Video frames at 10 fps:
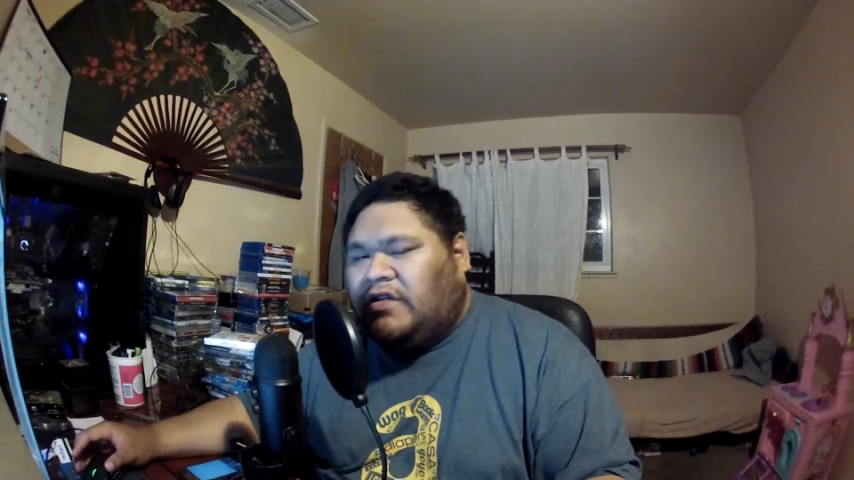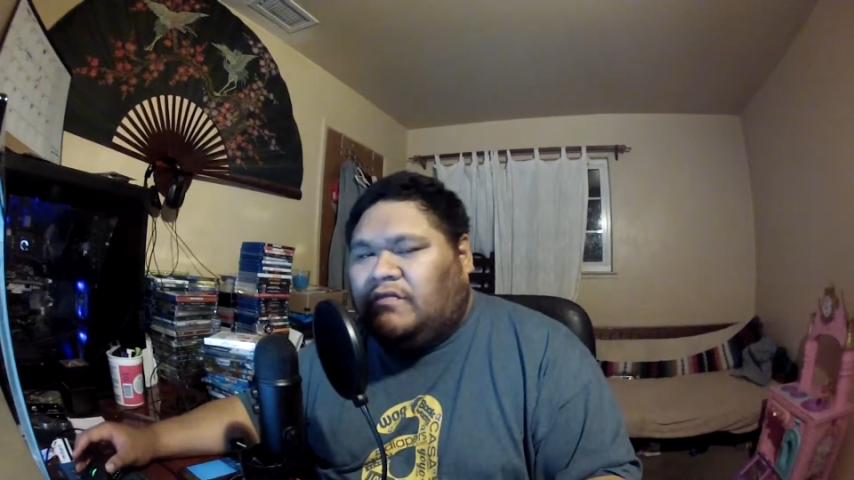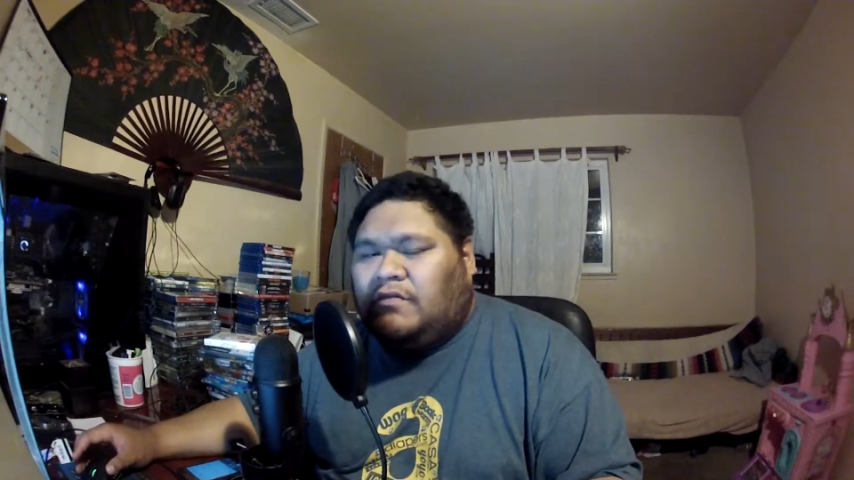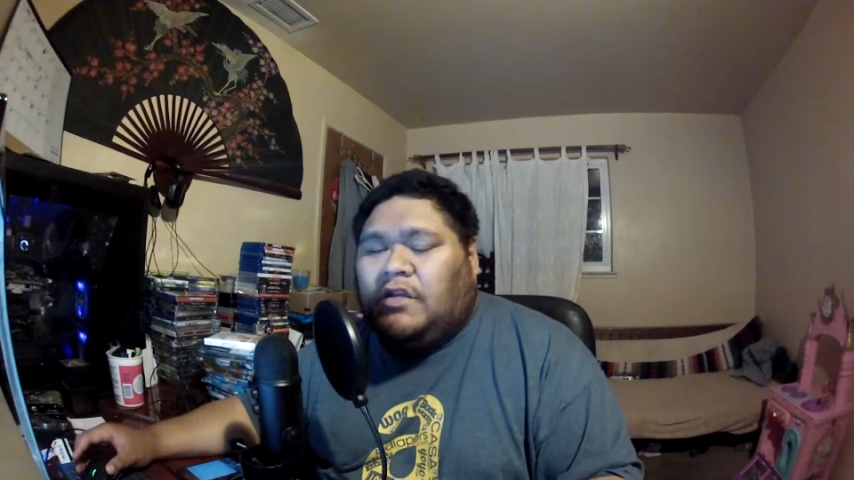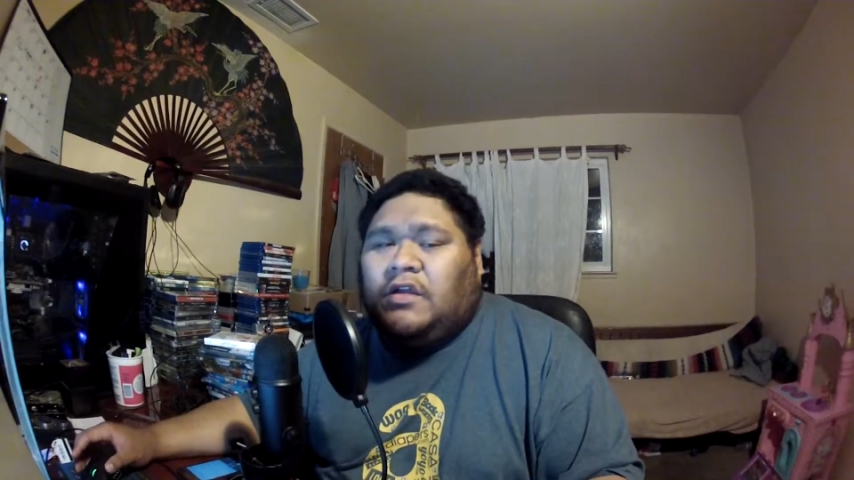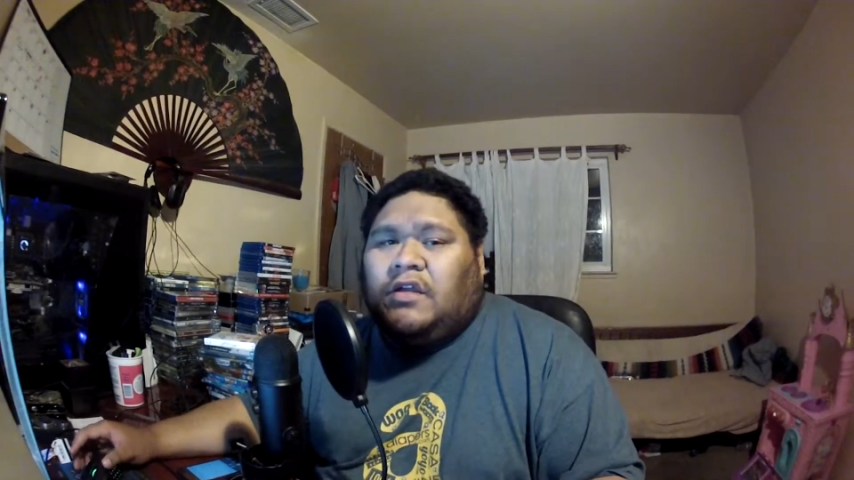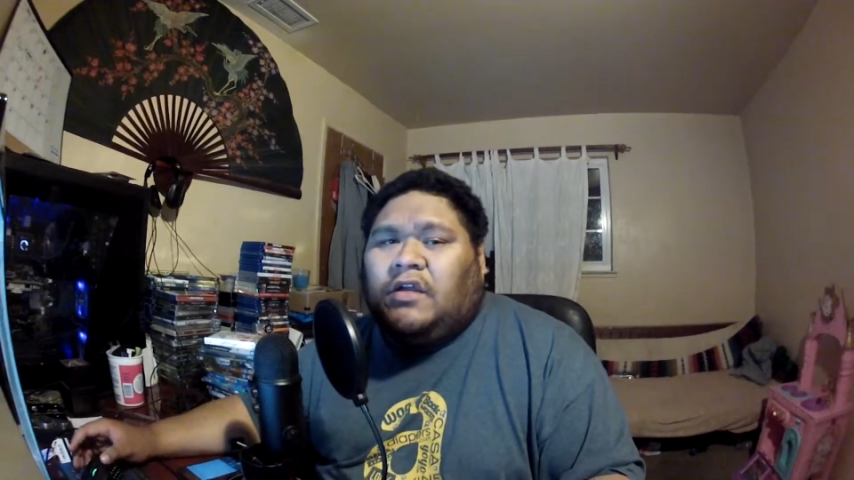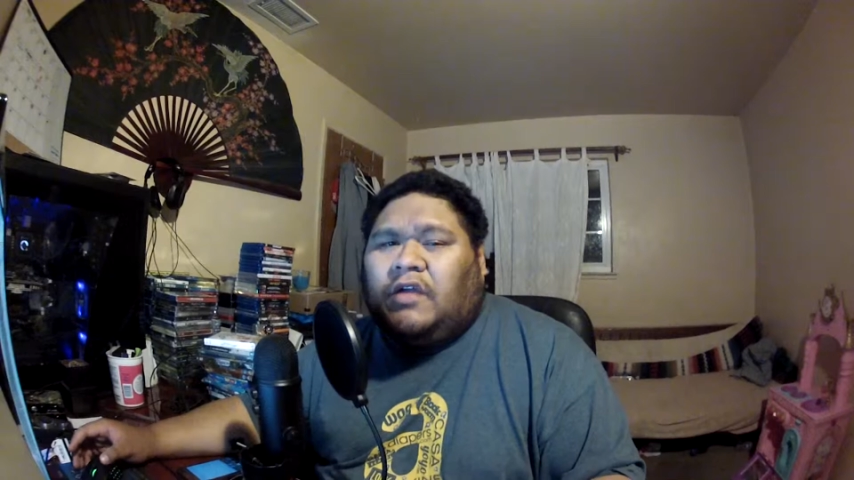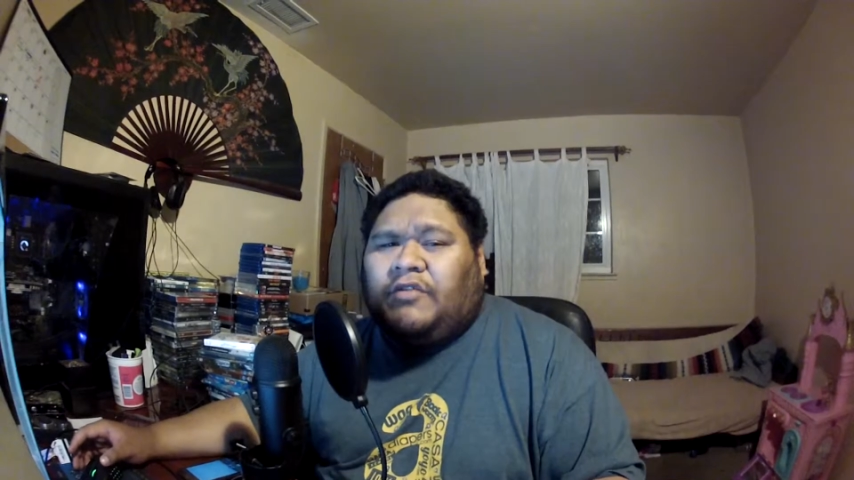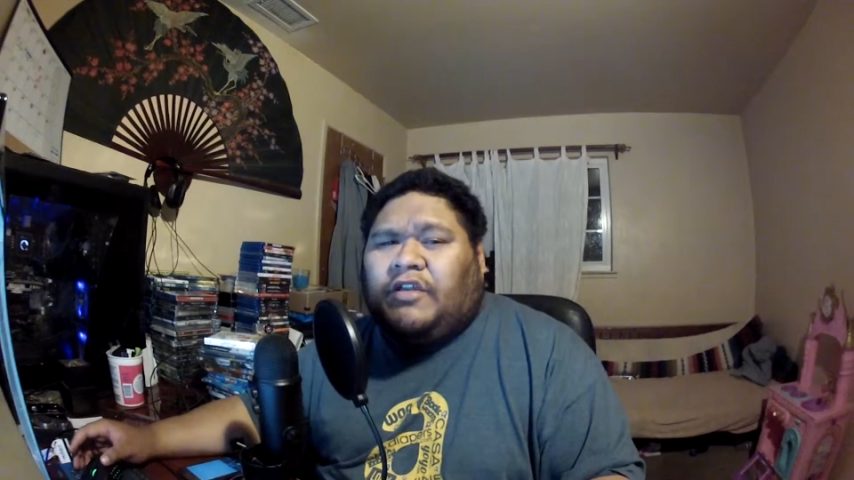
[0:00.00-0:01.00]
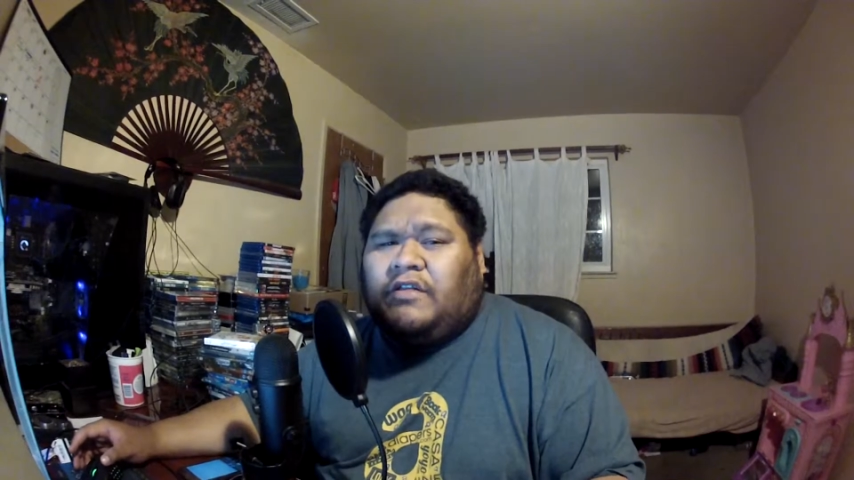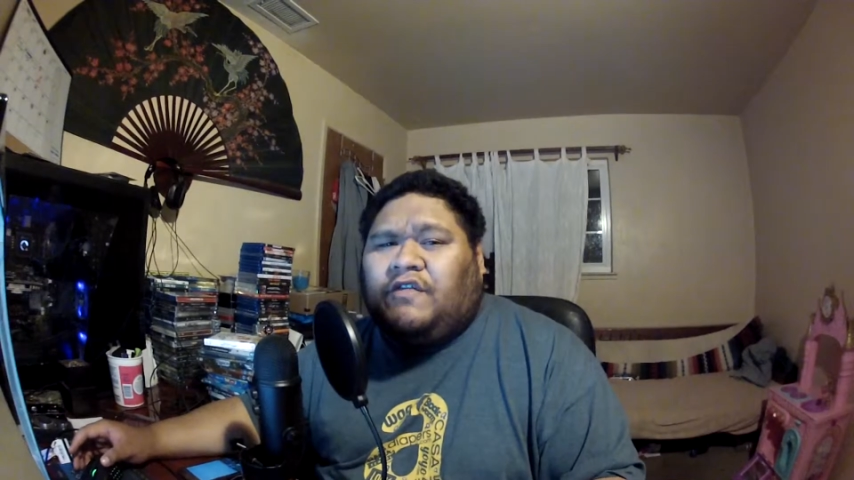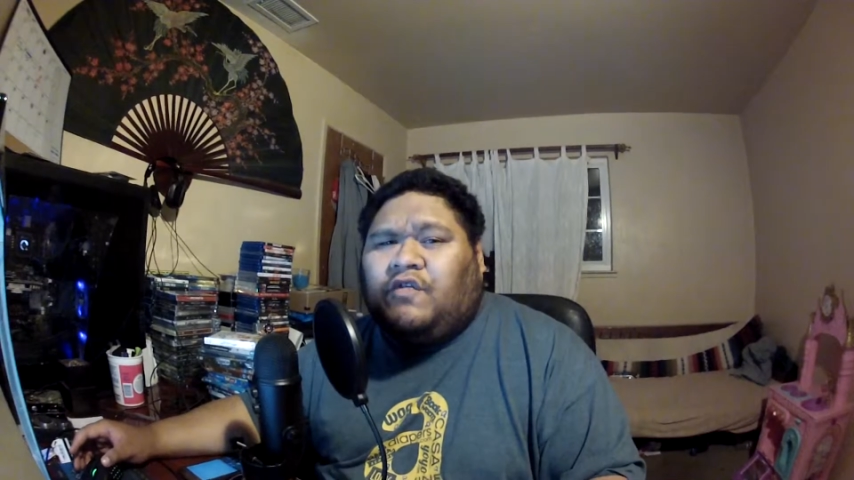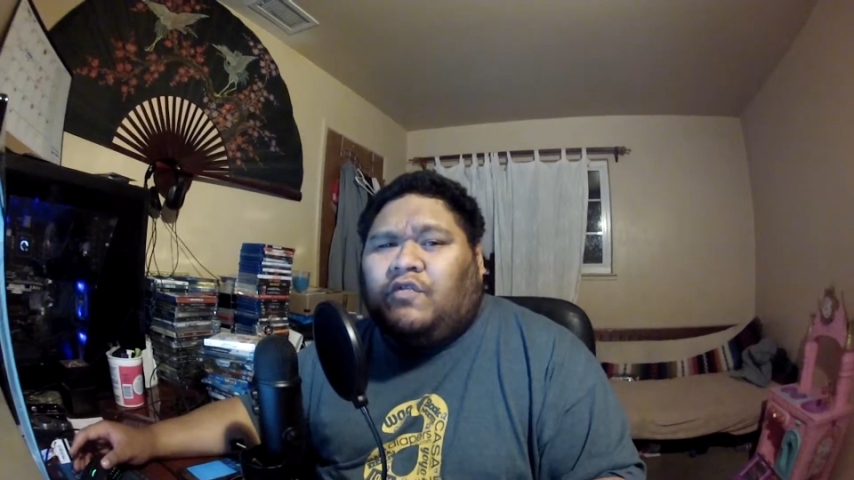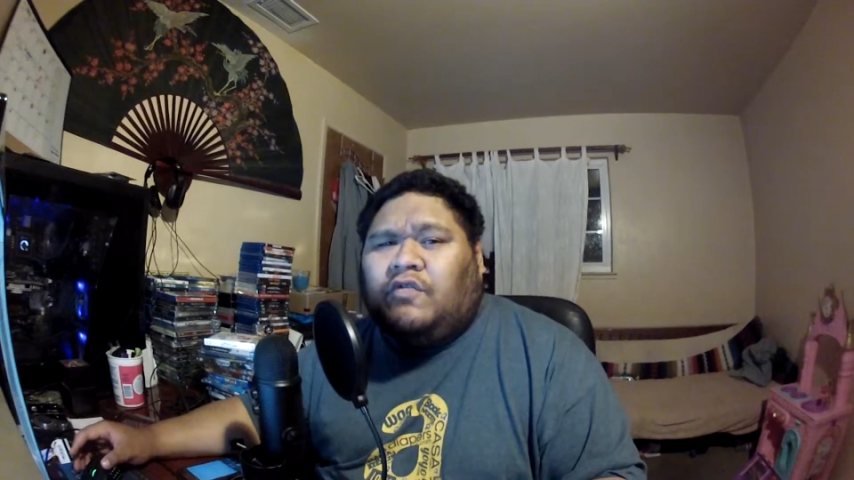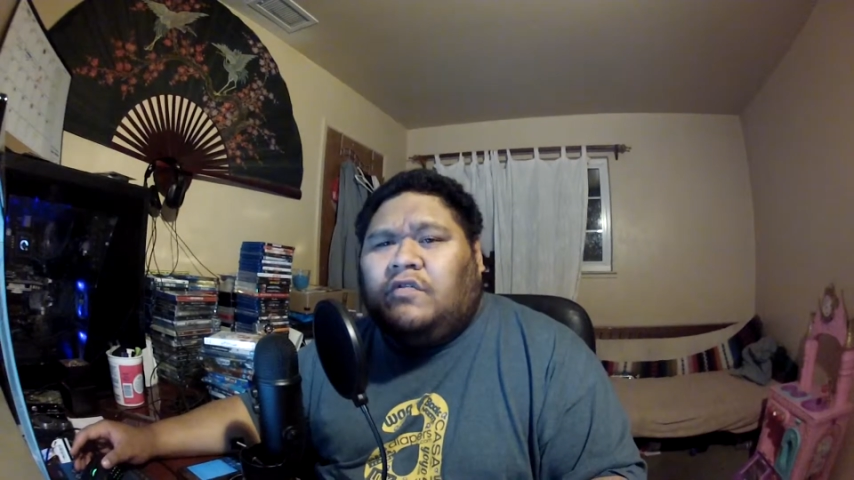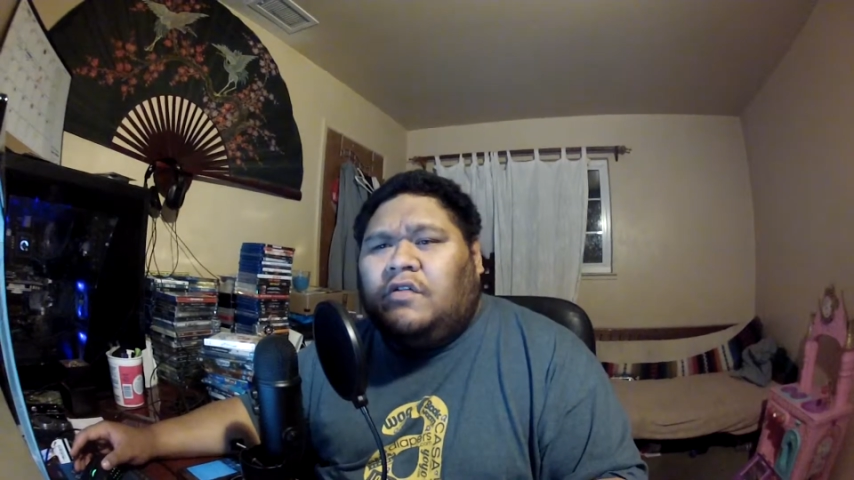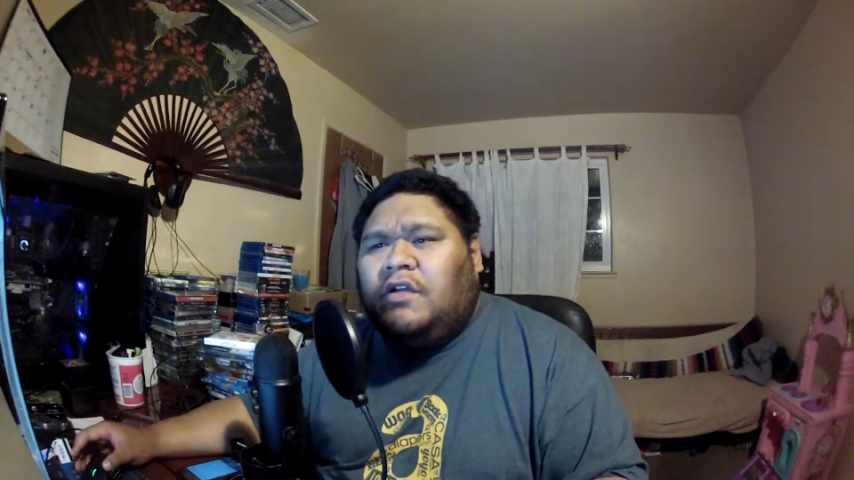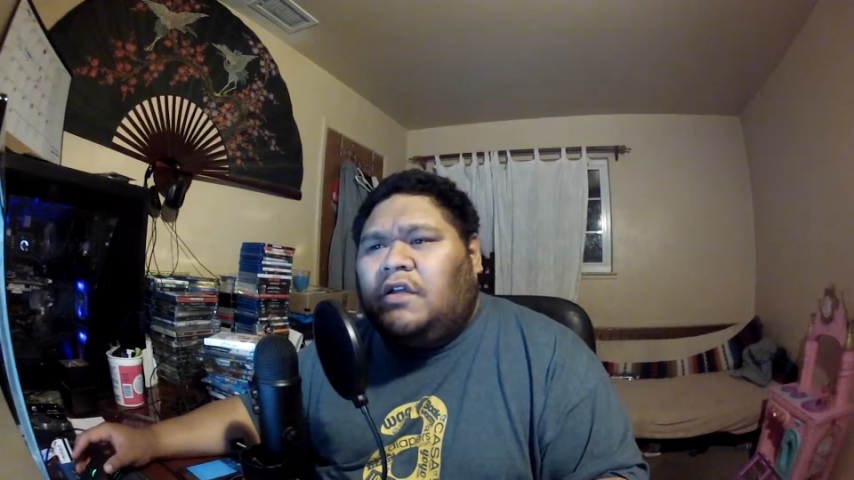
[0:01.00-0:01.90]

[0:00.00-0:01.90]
but I mean, that's cool.